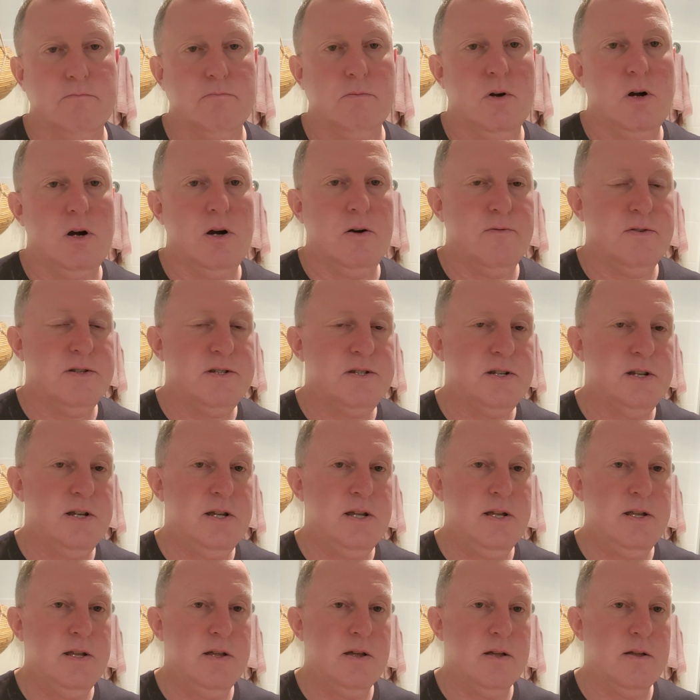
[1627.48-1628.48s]

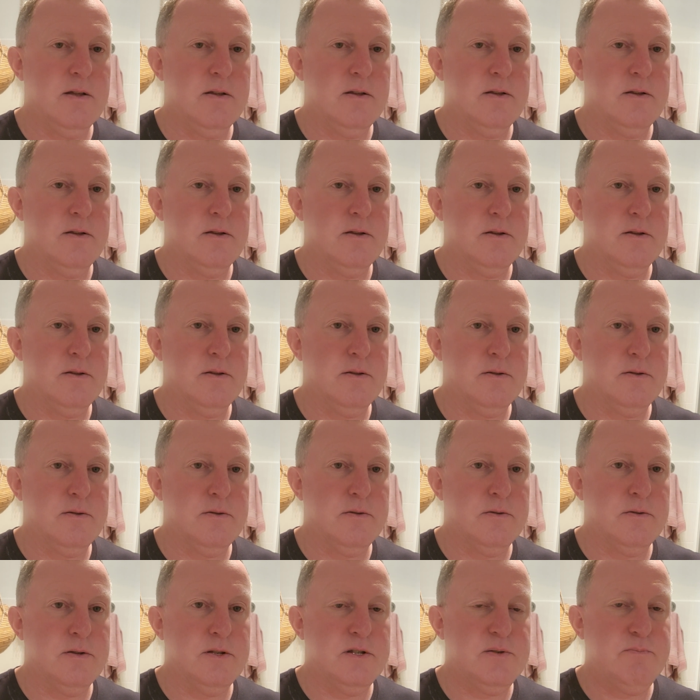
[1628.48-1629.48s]
Obviously,
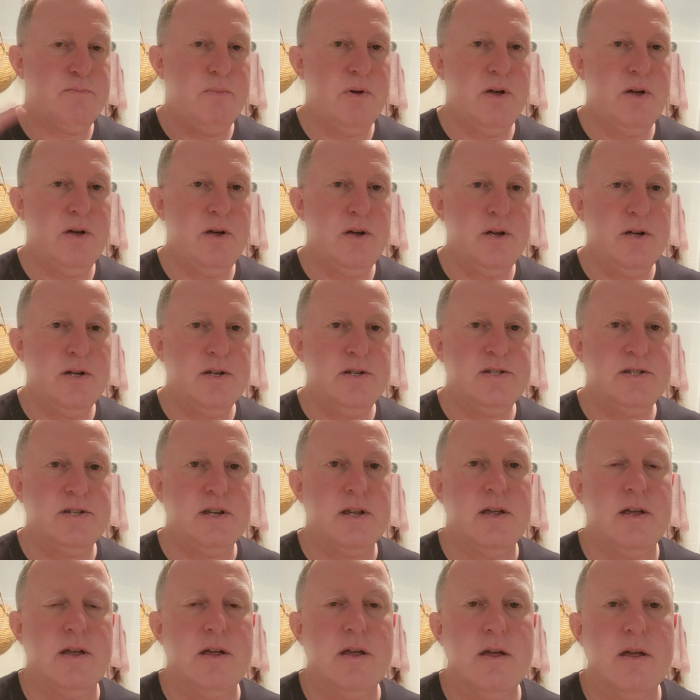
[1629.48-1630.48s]
the Spurs
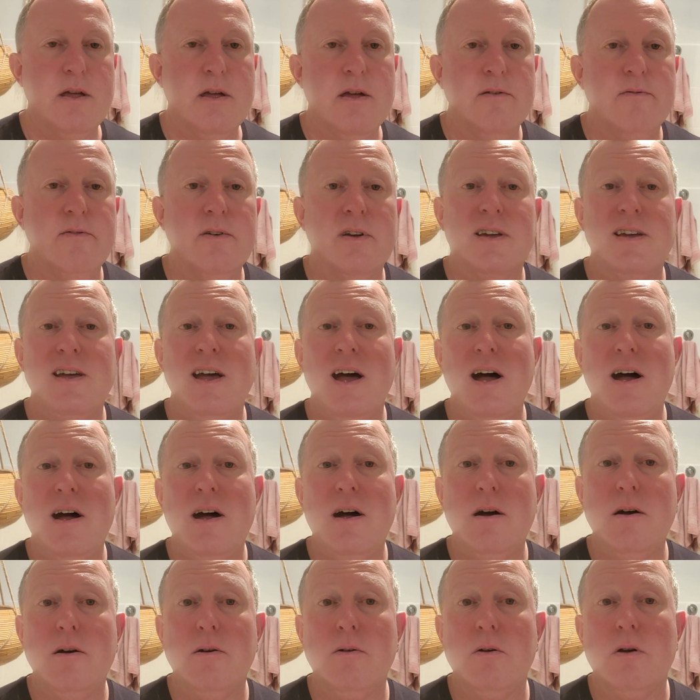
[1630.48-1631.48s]
for
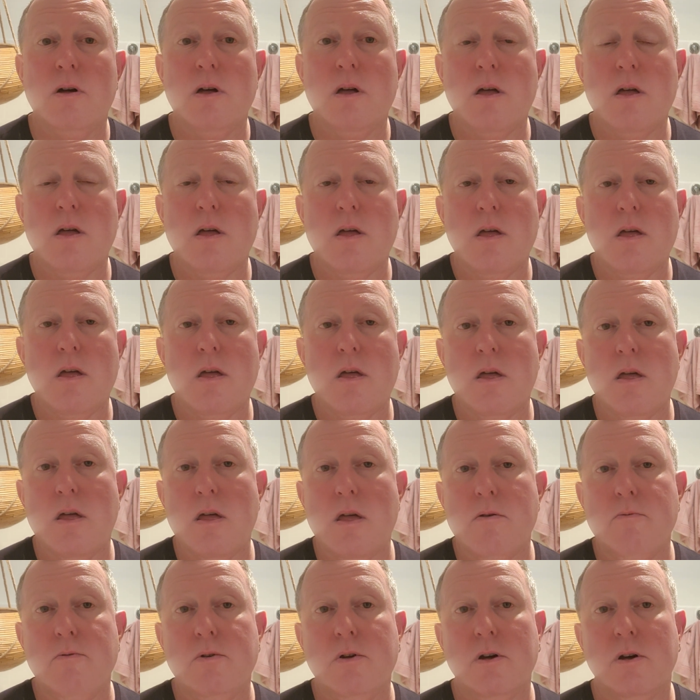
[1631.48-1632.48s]
Carl.
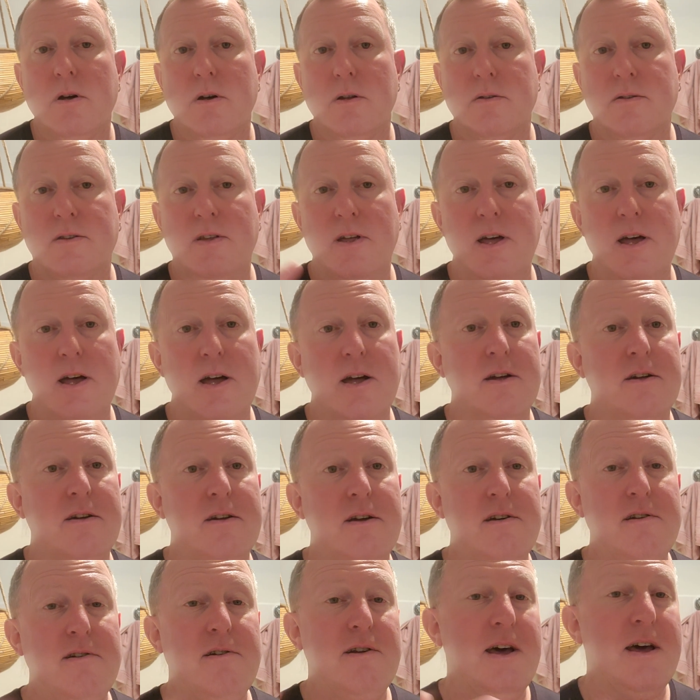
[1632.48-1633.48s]
We've got
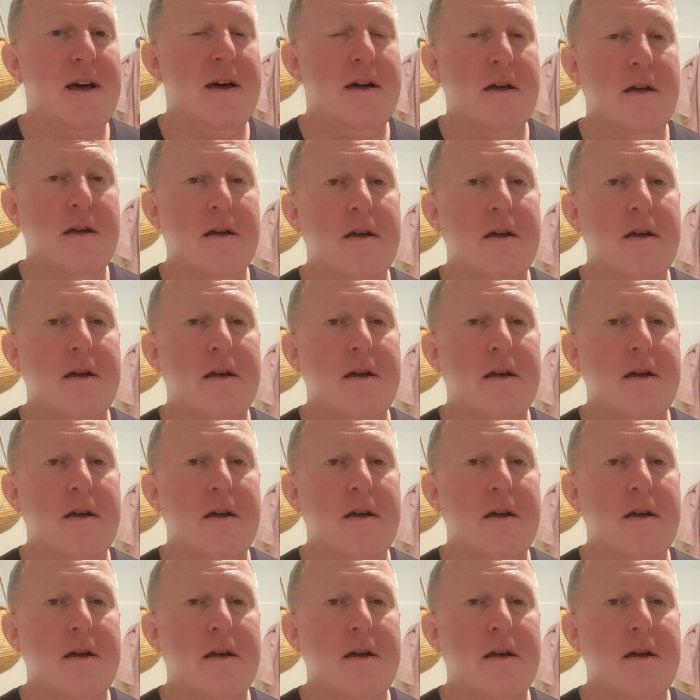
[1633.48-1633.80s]
Gooner.